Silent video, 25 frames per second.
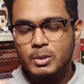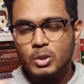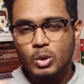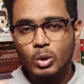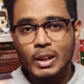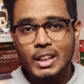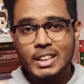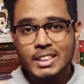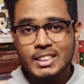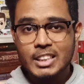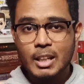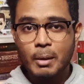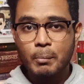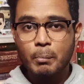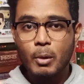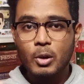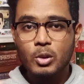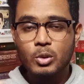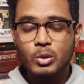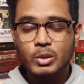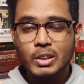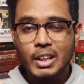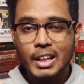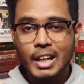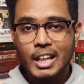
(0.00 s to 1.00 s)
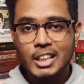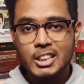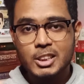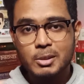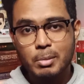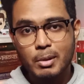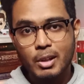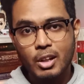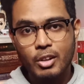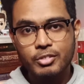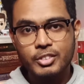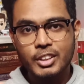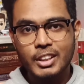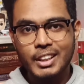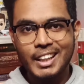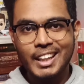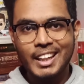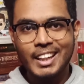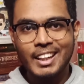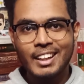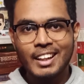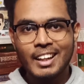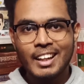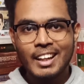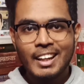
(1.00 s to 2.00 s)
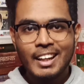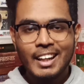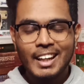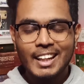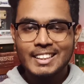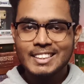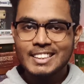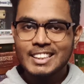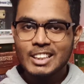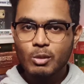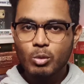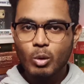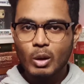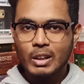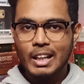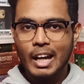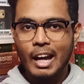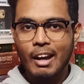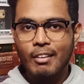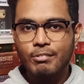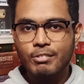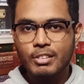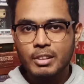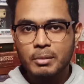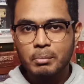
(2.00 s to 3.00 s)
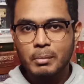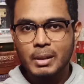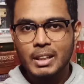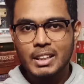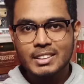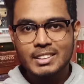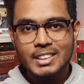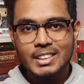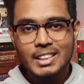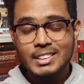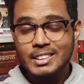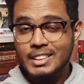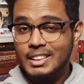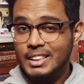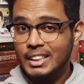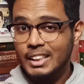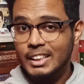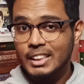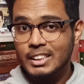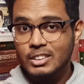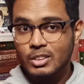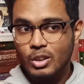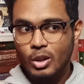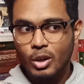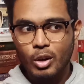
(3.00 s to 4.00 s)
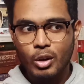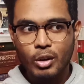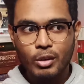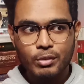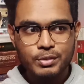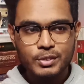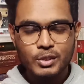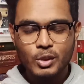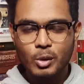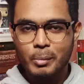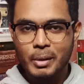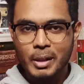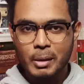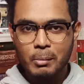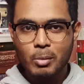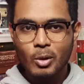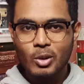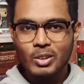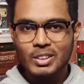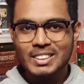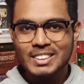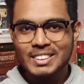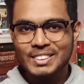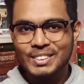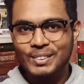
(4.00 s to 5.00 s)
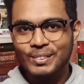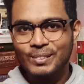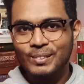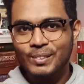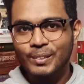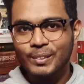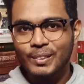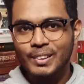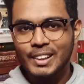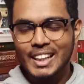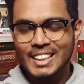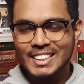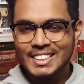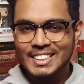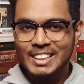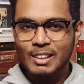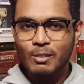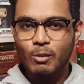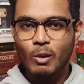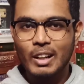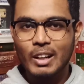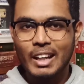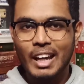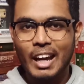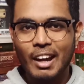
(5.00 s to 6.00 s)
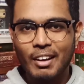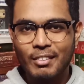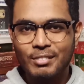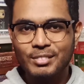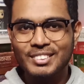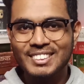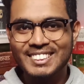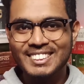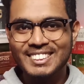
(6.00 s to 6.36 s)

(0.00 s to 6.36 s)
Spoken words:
So let's jump onto the last pick of the day and see what I have with me. It's a series of so many books, so let's see what I have.